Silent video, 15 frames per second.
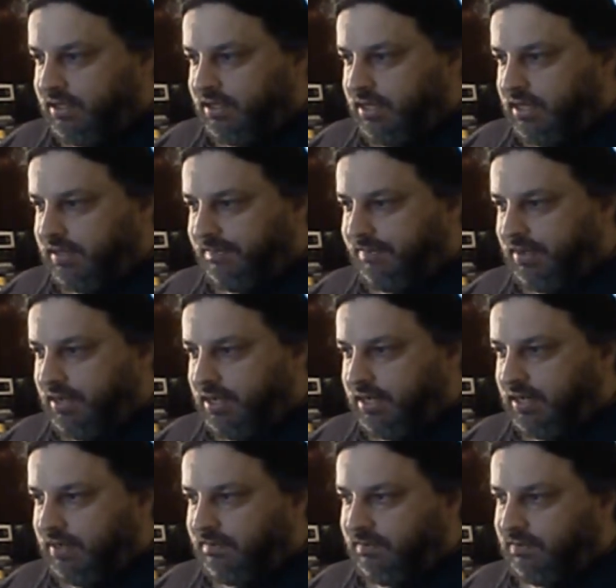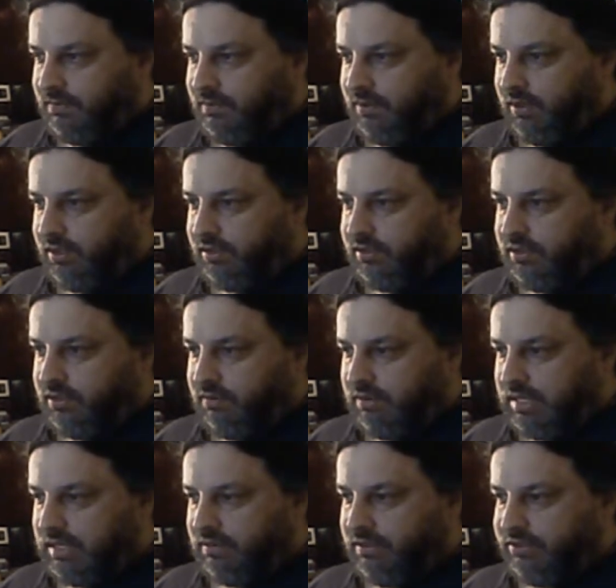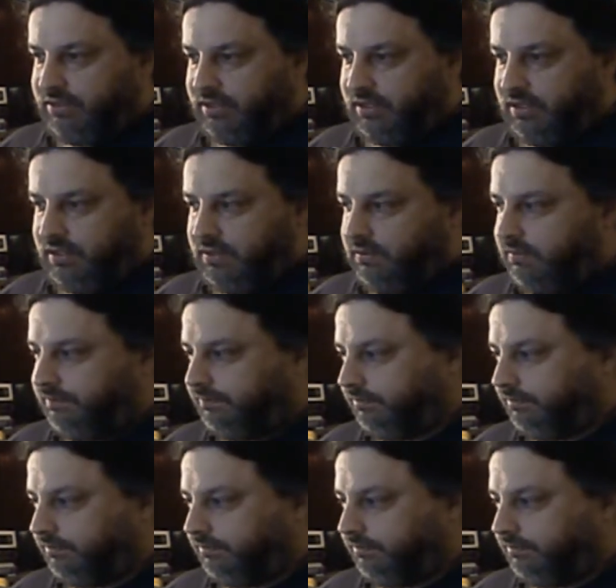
at the bottom, we're two hours ago.